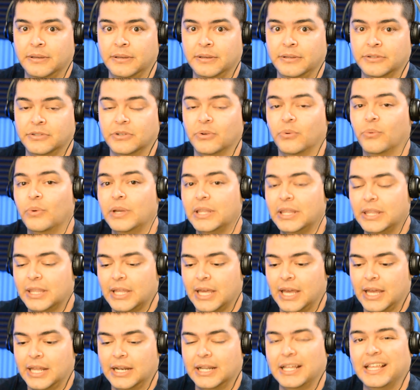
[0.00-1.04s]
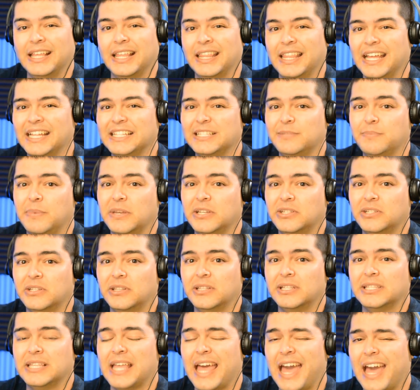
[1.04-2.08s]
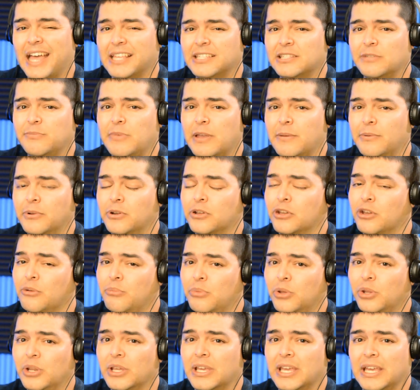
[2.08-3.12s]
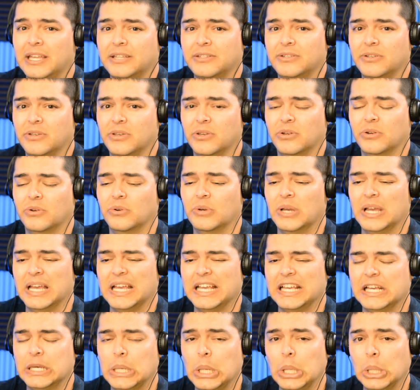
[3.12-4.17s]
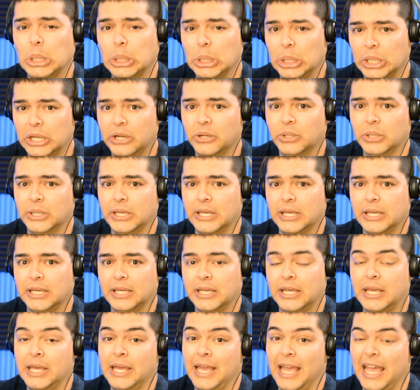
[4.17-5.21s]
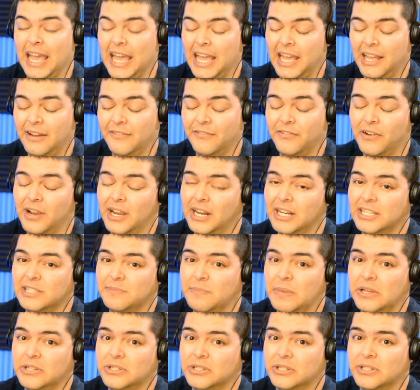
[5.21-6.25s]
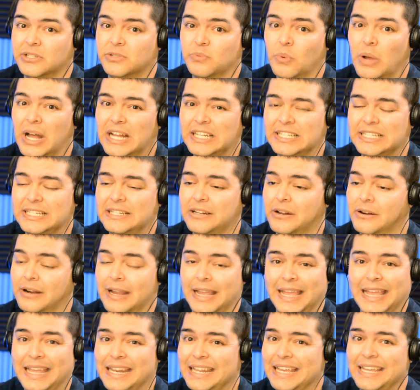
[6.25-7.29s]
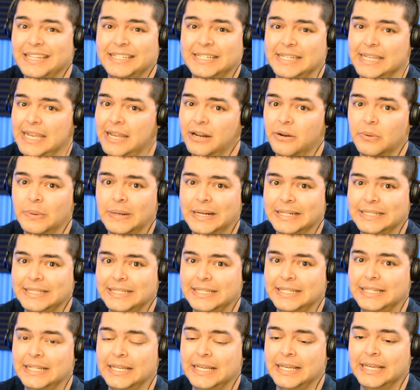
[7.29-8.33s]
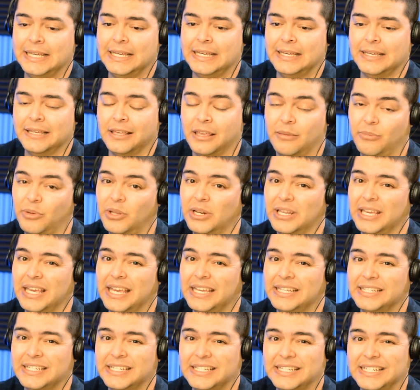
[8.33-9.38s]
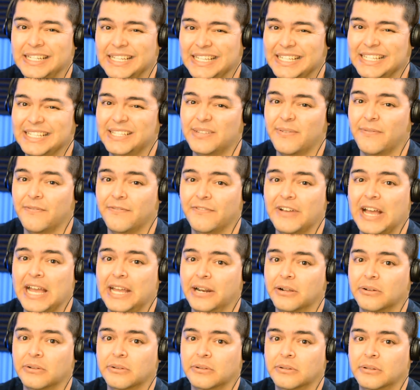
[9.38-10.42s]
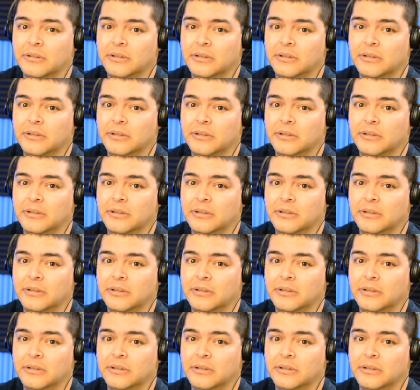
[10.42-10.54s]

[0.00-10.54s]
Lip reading: So with that, that specialist has to be able to communicate to you clearly. And for any specialist watching or any educator watching, communication is vital.